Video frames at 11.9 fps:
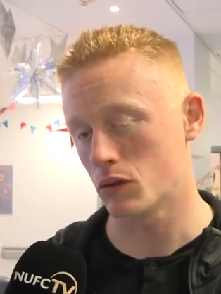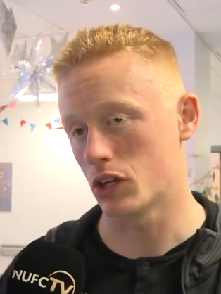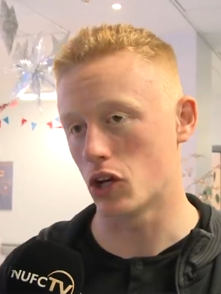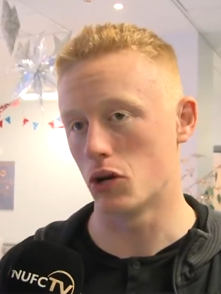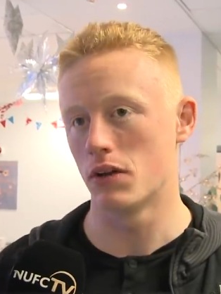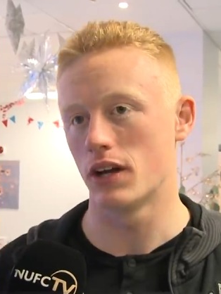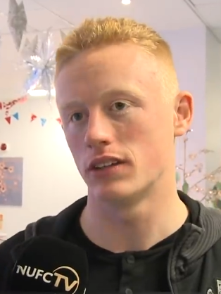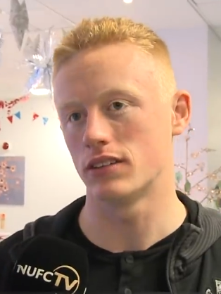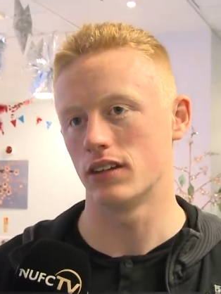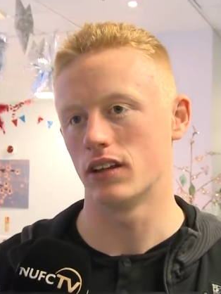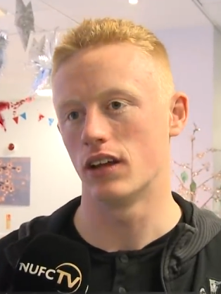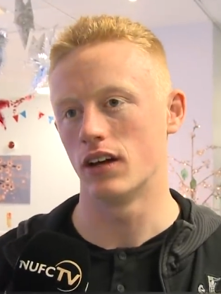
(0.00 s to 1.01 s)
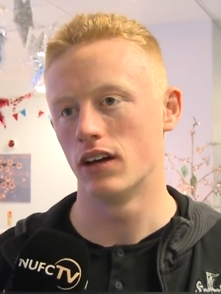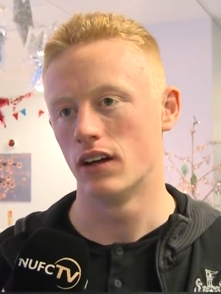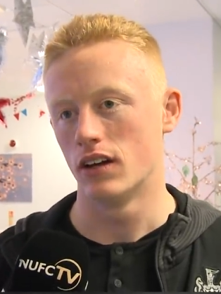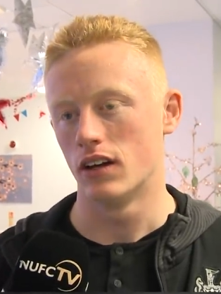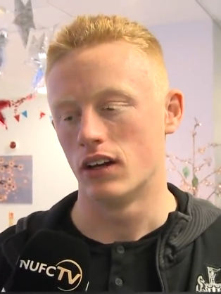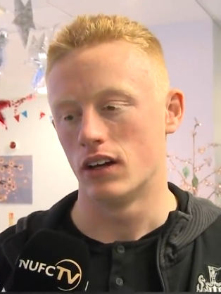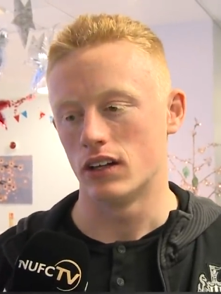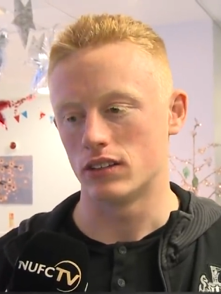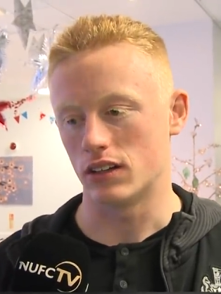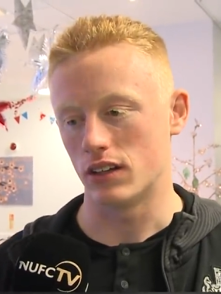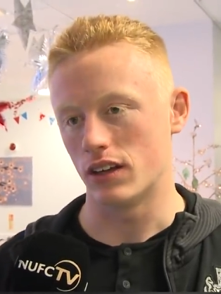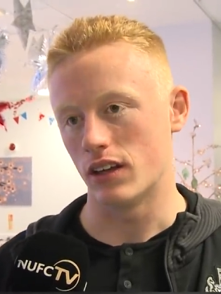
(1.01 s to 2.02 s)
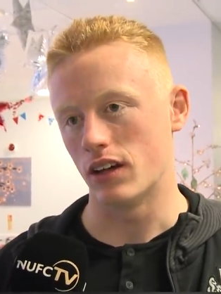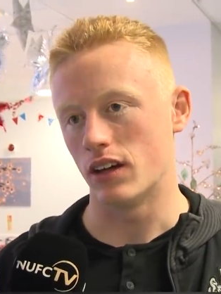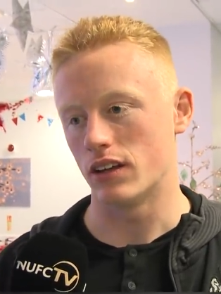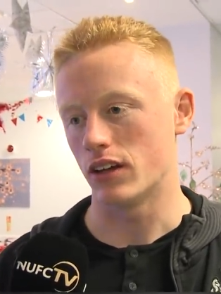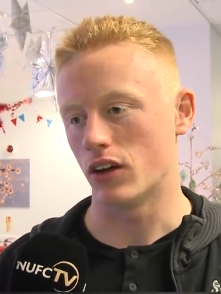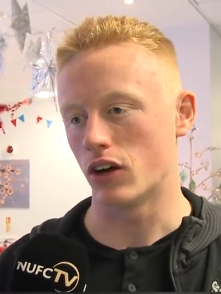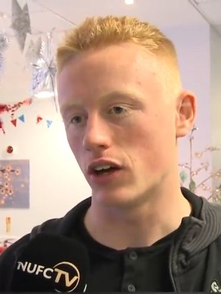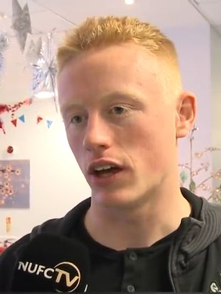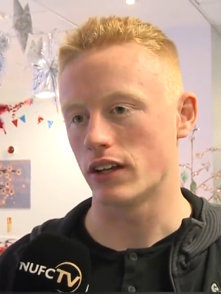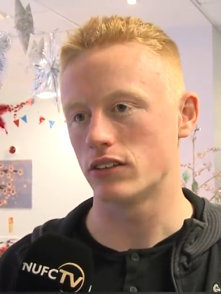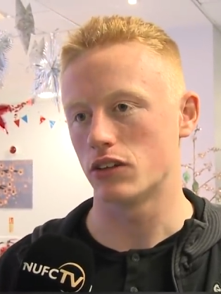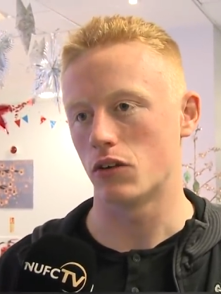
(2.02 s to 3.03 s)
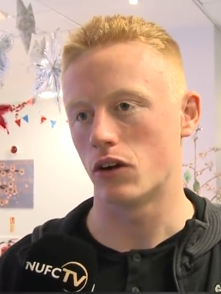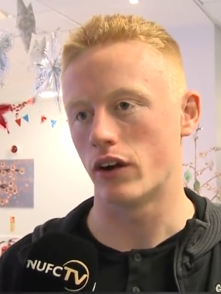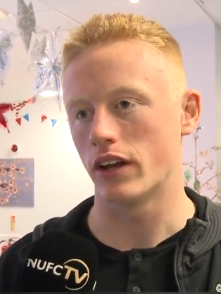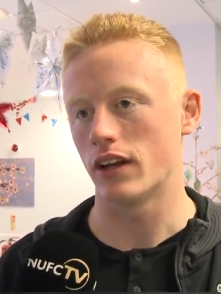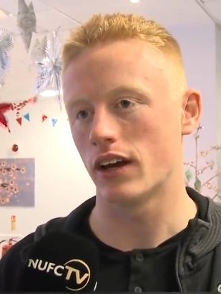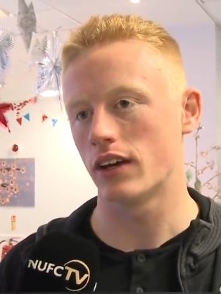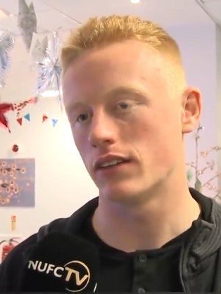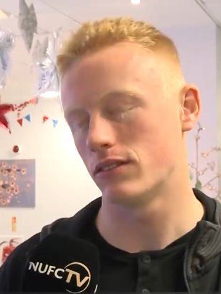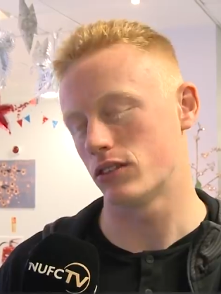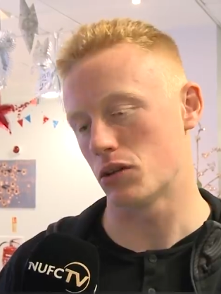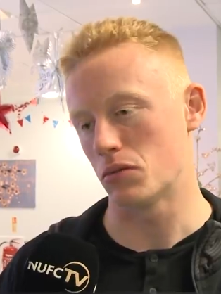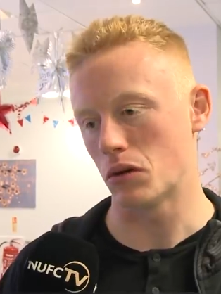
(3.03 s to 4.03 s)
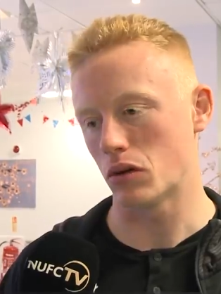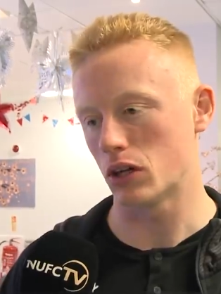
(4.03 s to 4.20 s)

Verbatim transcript: You come here and you see the see the, the young kids who are in here, and some of them are